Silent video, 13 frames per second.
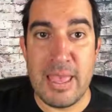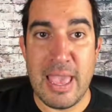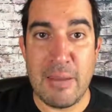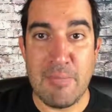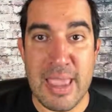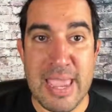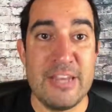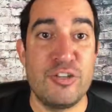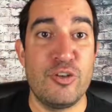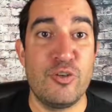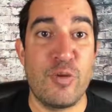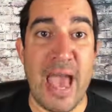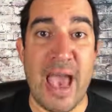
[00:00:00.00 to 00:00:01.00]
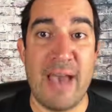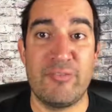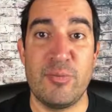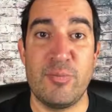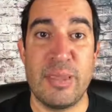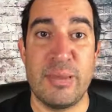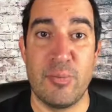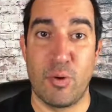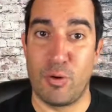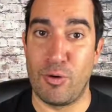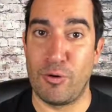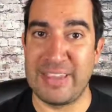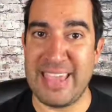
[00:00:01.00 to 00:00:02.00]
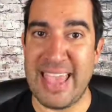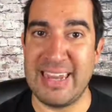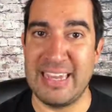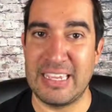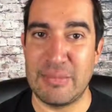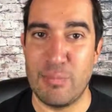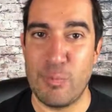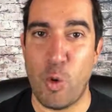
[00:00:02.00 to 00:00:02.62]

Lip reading: and made you have to be more organic,